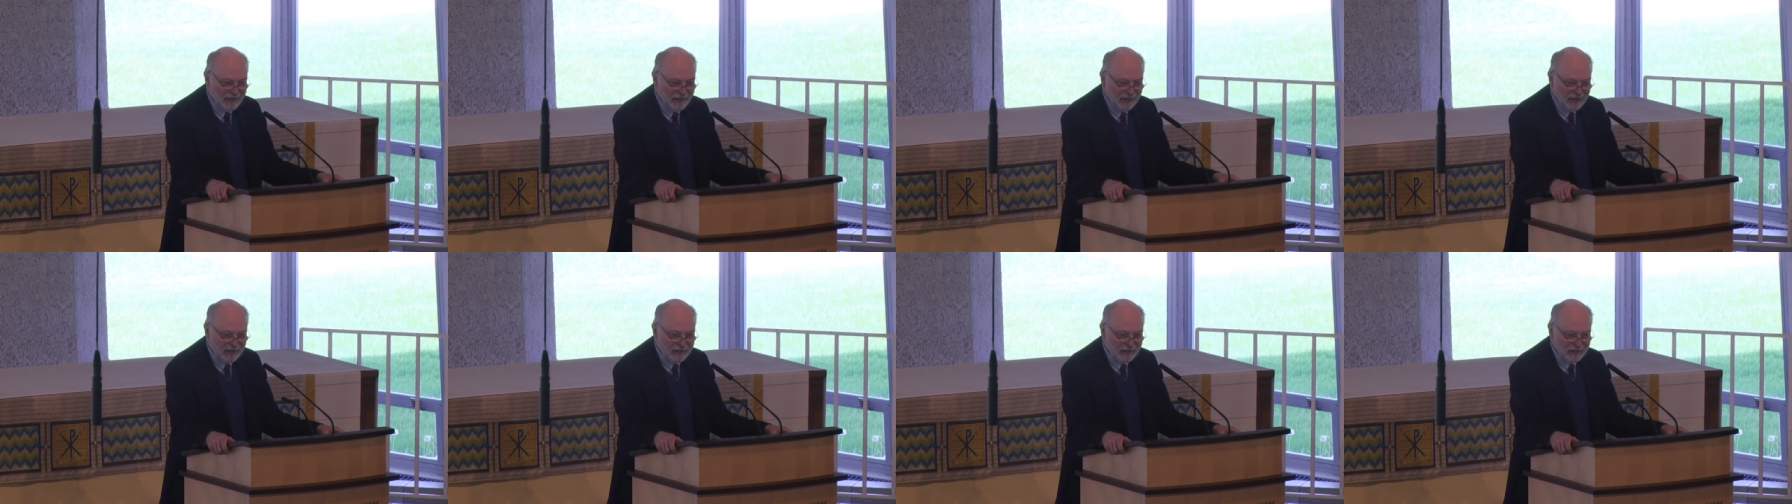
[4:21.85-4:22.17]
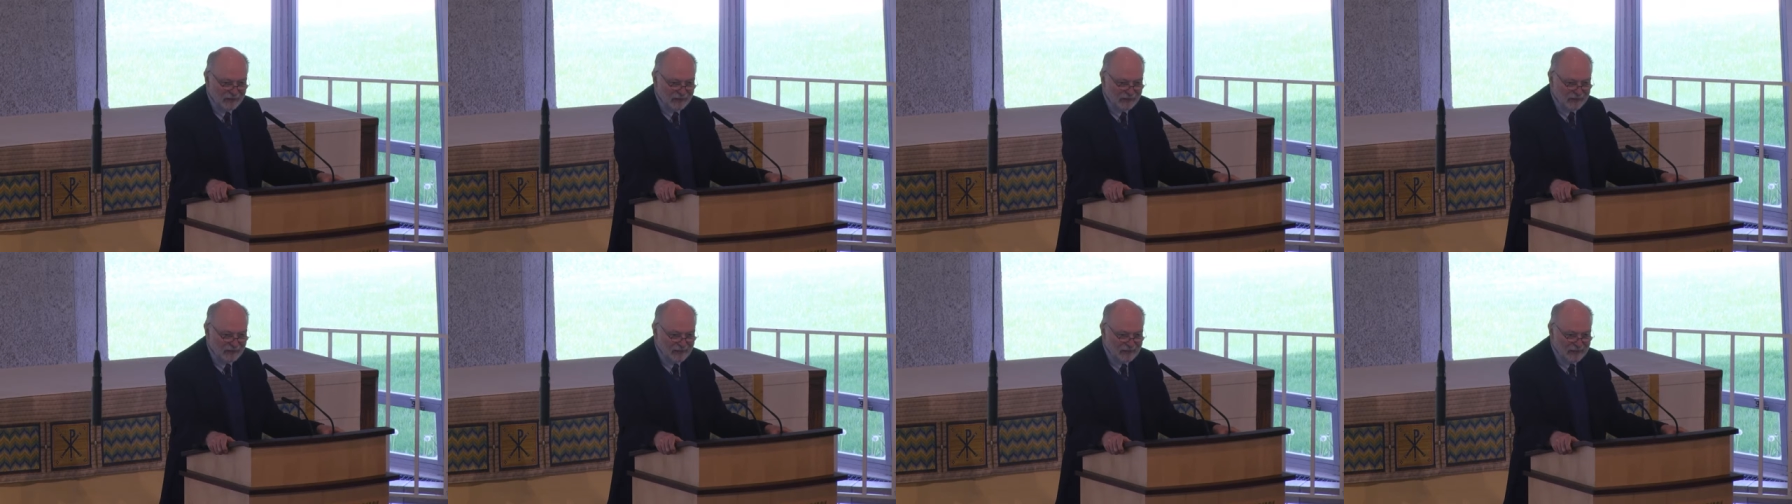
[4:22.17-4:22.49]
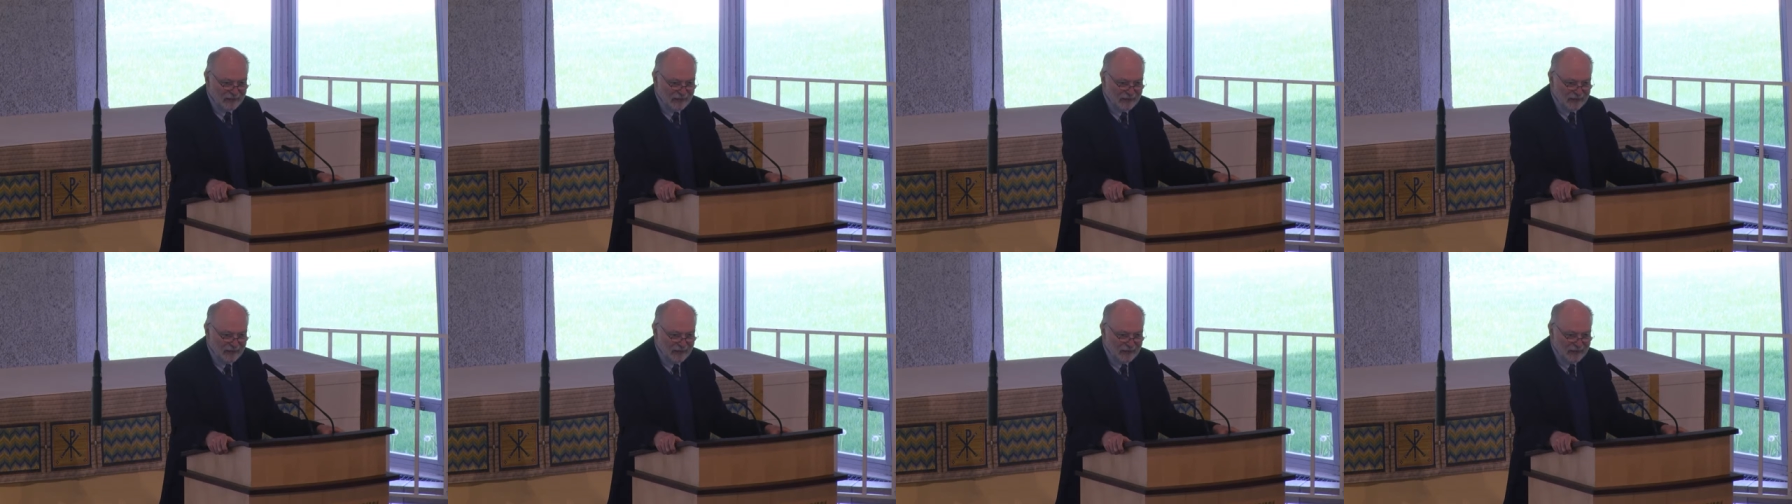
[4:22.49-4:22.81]
it.
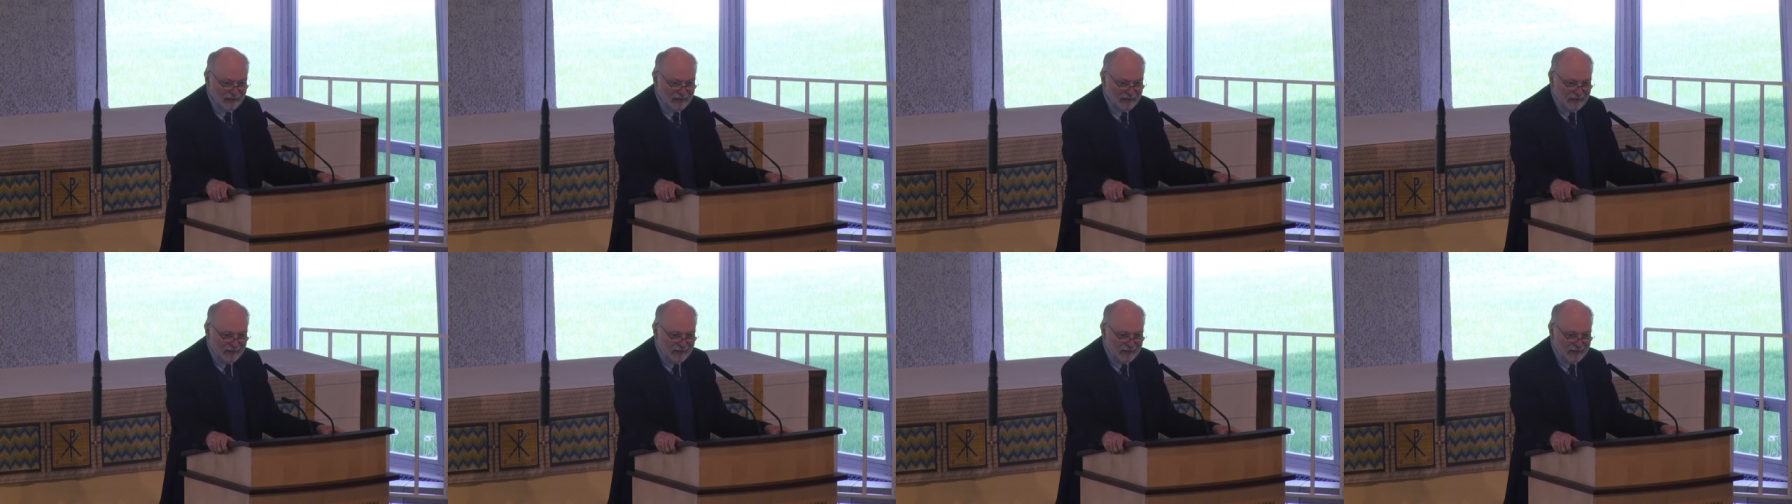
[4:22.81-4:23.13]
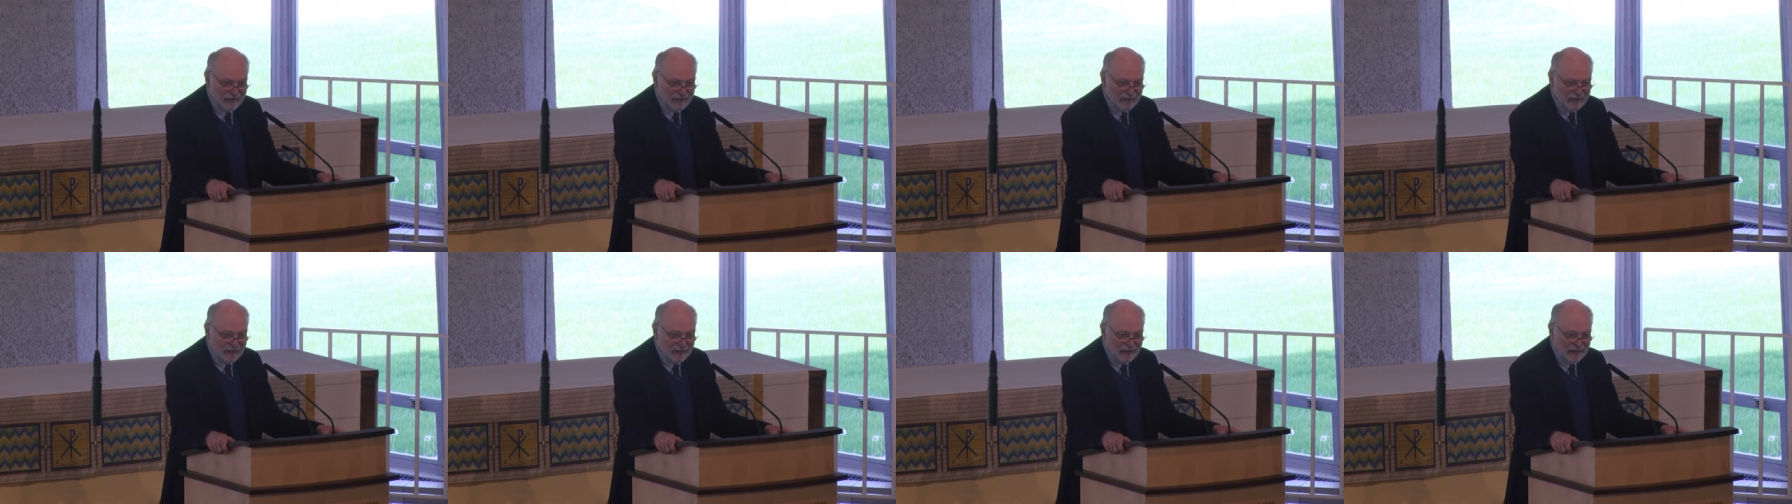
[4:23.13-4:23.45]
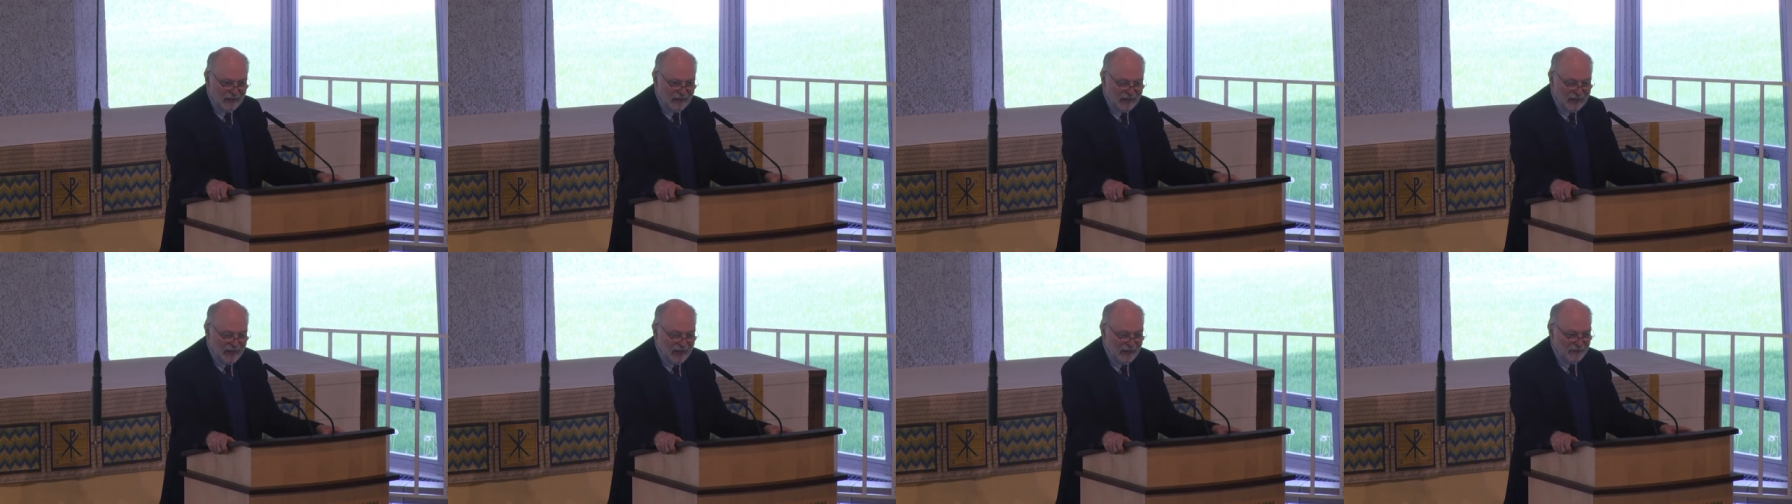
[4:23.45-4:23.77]

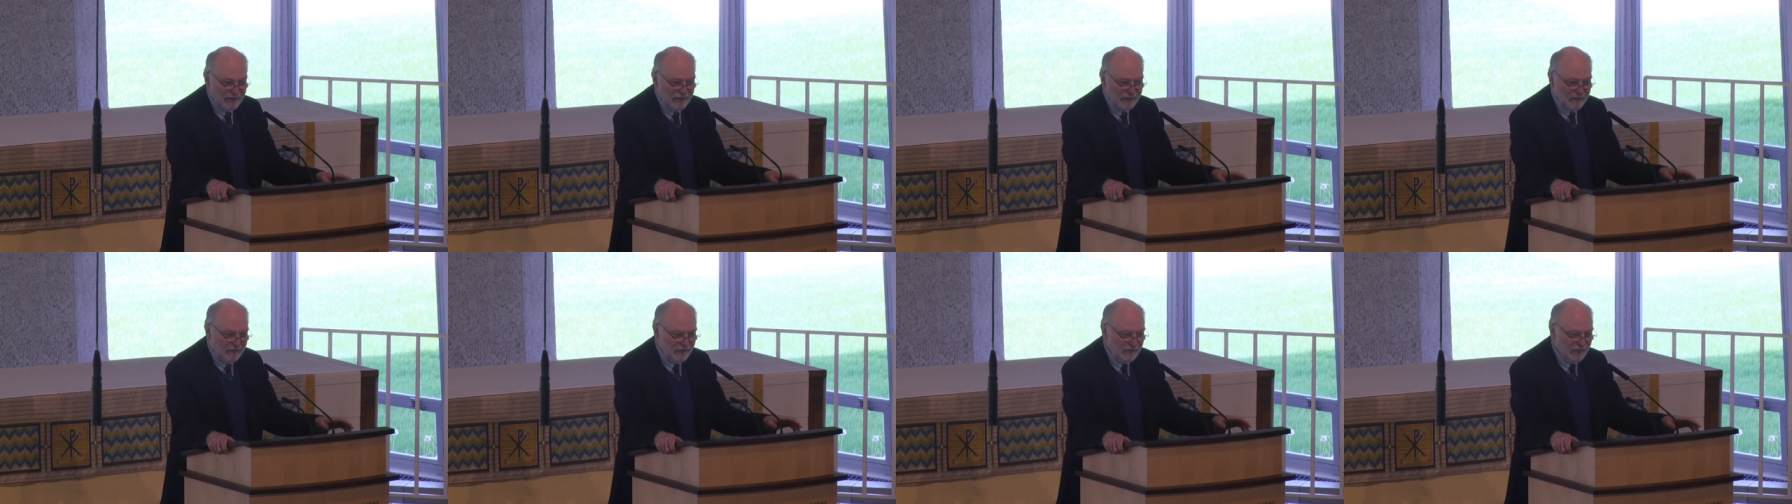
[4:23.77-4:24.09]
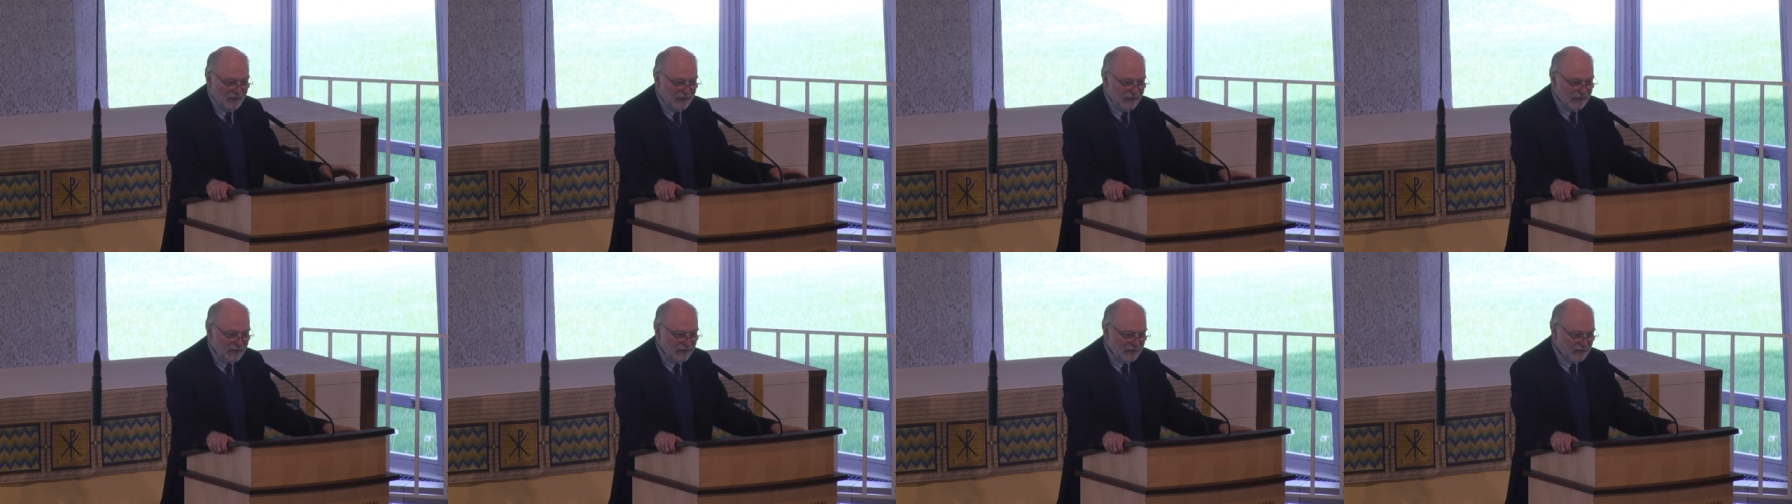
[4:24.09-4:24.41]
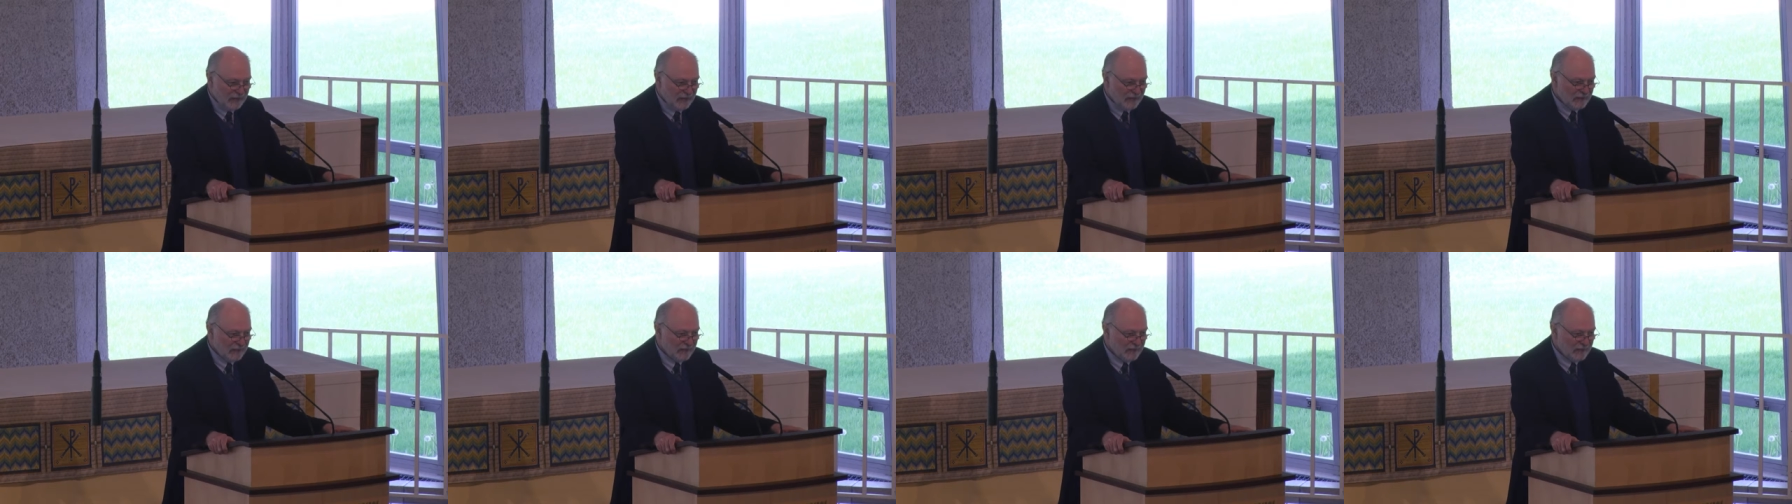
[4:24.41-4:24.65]
And I have uh,